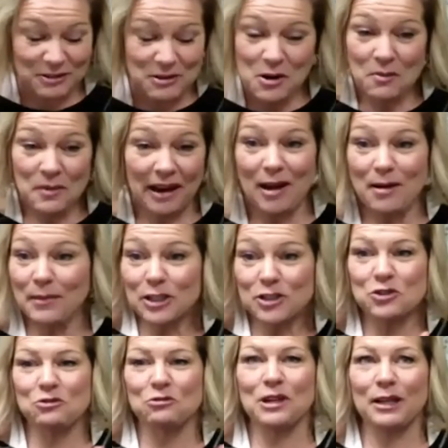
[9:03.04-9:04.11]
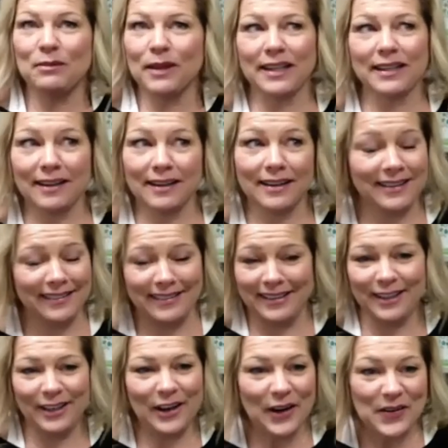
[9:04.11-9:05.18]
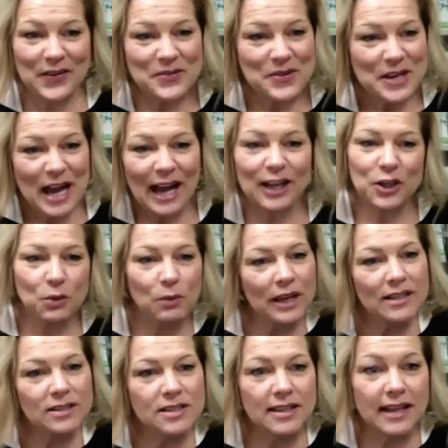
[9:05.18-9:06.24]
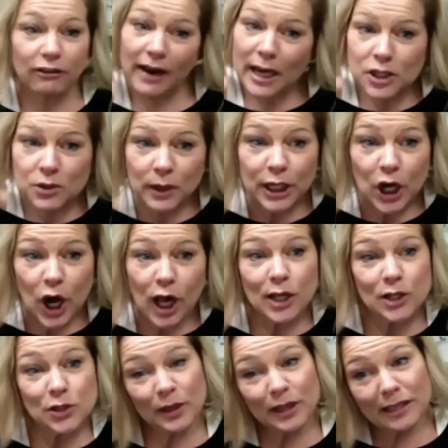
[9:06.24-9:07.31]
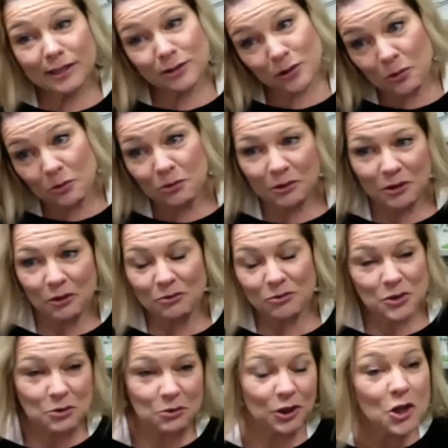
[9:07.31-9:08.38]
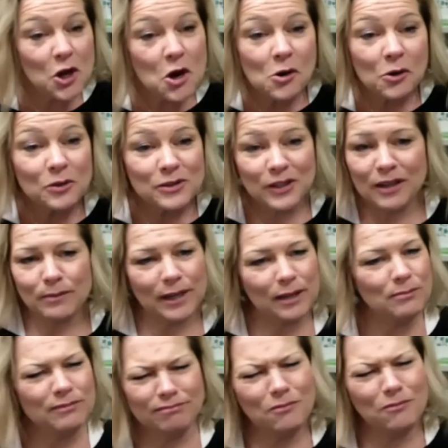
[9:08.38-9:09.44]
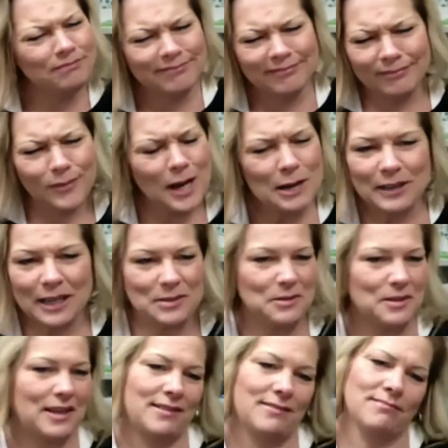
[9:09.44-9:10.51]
know me, I'm extreme. Like, you know, I could have waited until they graduated college when there's no, you know, student loans. Why would I do that?